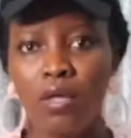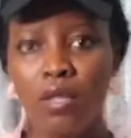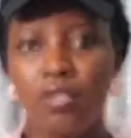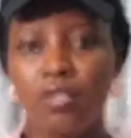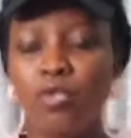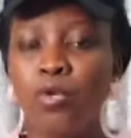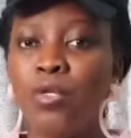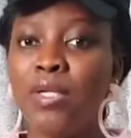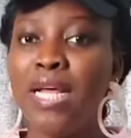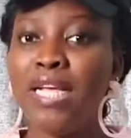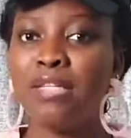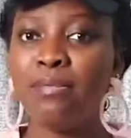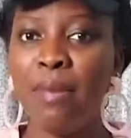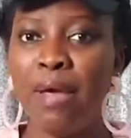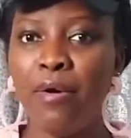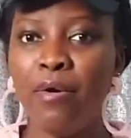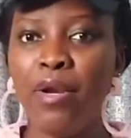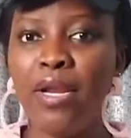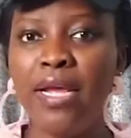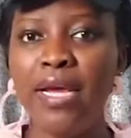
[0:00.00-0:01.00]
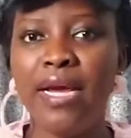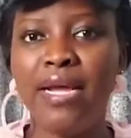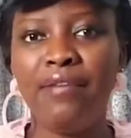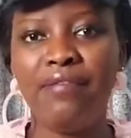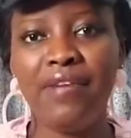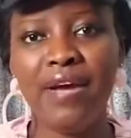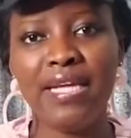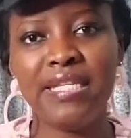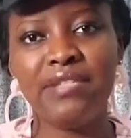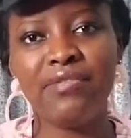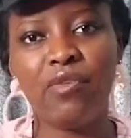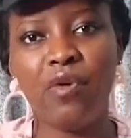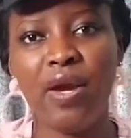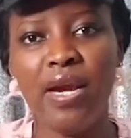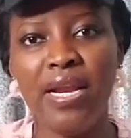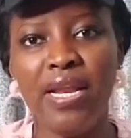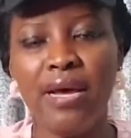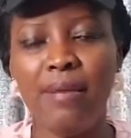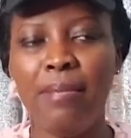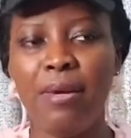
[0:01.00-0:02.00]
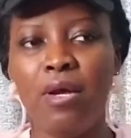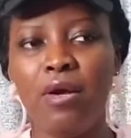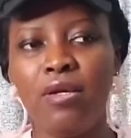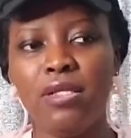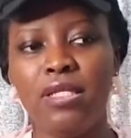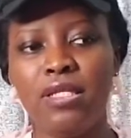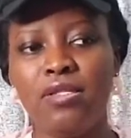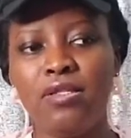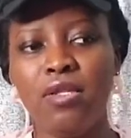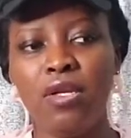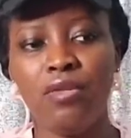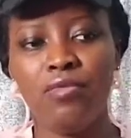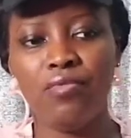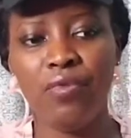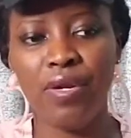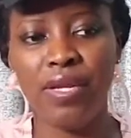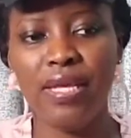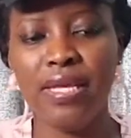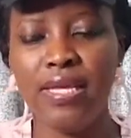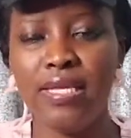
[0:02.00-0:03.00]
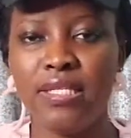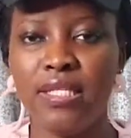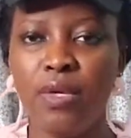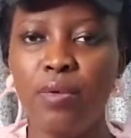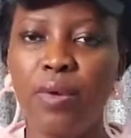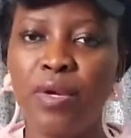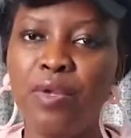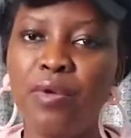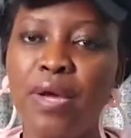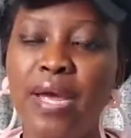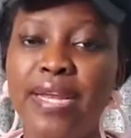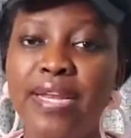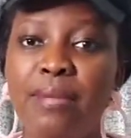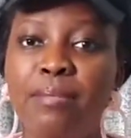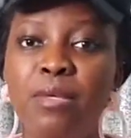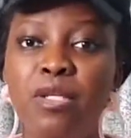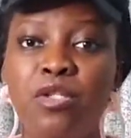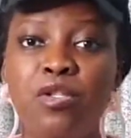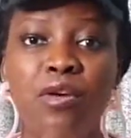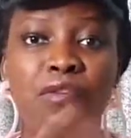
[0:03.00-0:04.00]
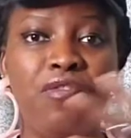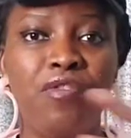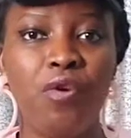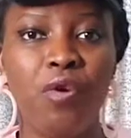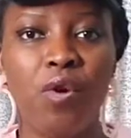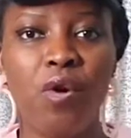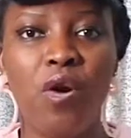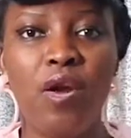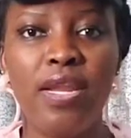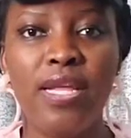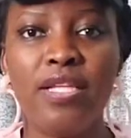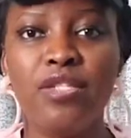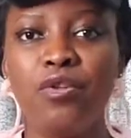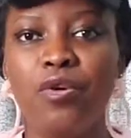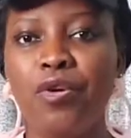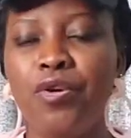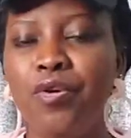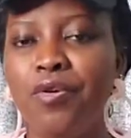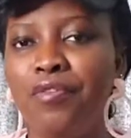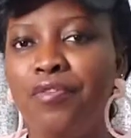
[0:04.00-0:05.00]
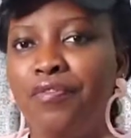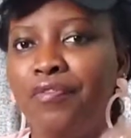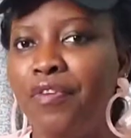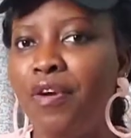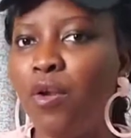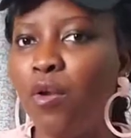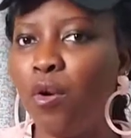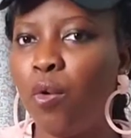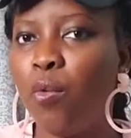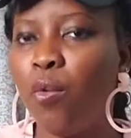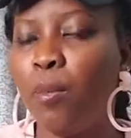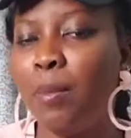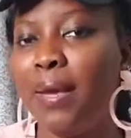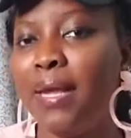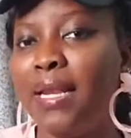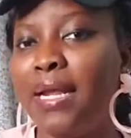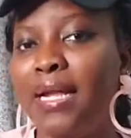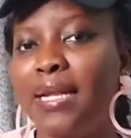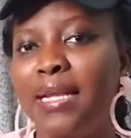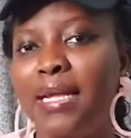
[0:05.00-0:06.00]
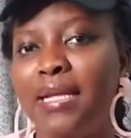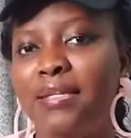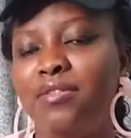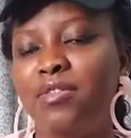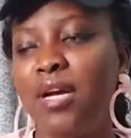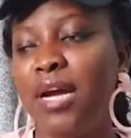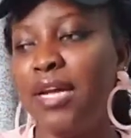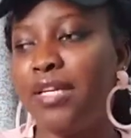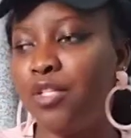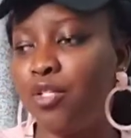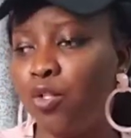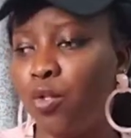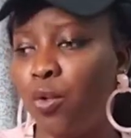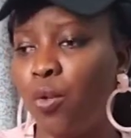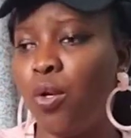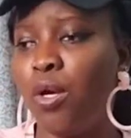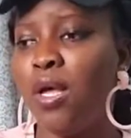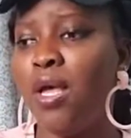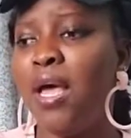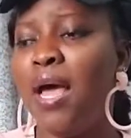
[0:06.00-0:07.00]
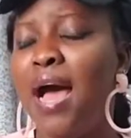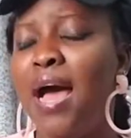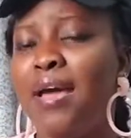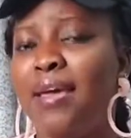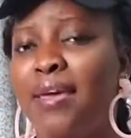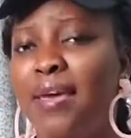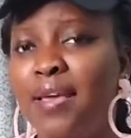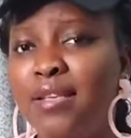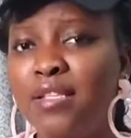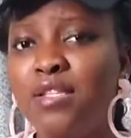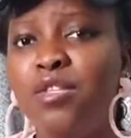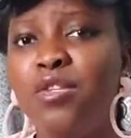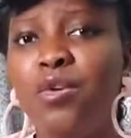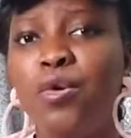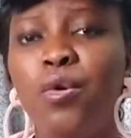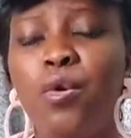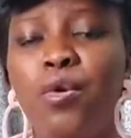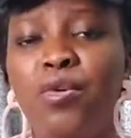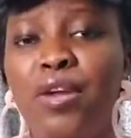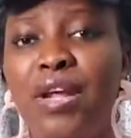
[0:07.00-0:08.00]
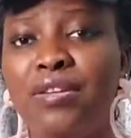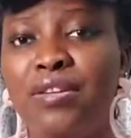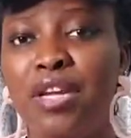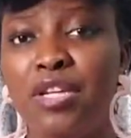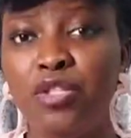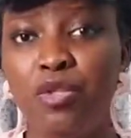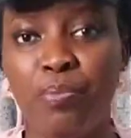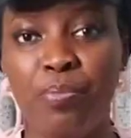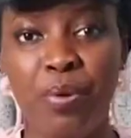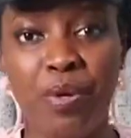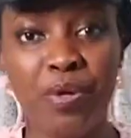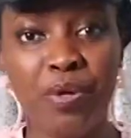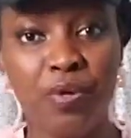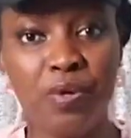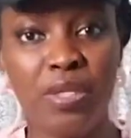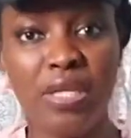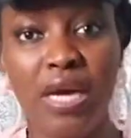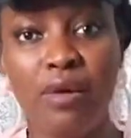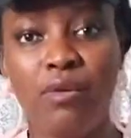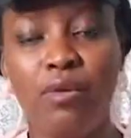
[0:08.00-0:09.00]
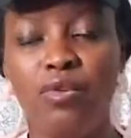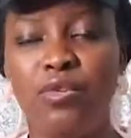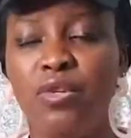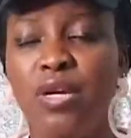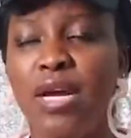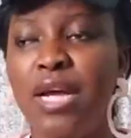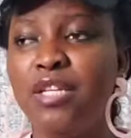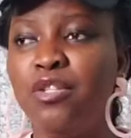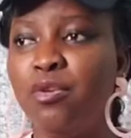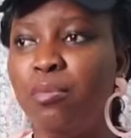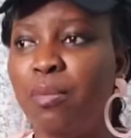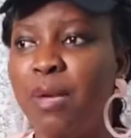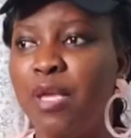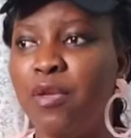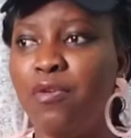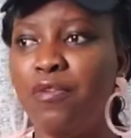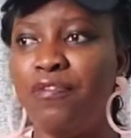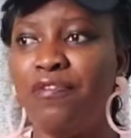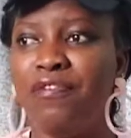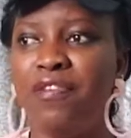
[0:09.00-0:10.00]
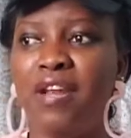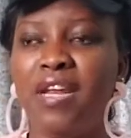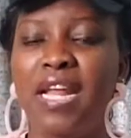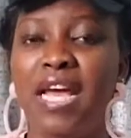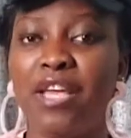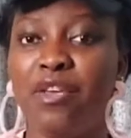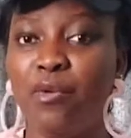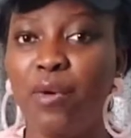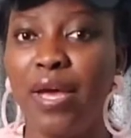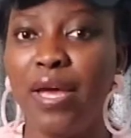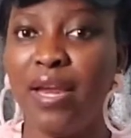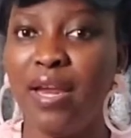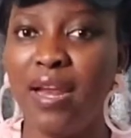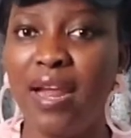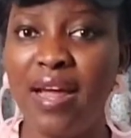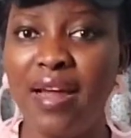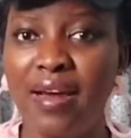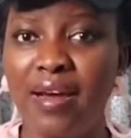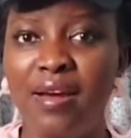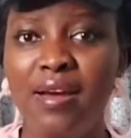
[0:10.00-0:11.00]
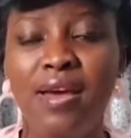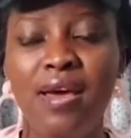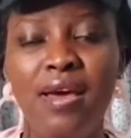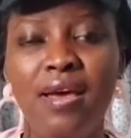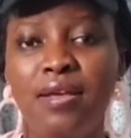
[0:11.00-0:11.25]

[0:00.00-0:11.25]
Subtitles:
So that's my only advice for Ella, because it's not really easy when you are in the midst of your colleagues or your fellow women and they are trying to against you, or they're trying to bring you down, or trying to make you feel like you are a liar.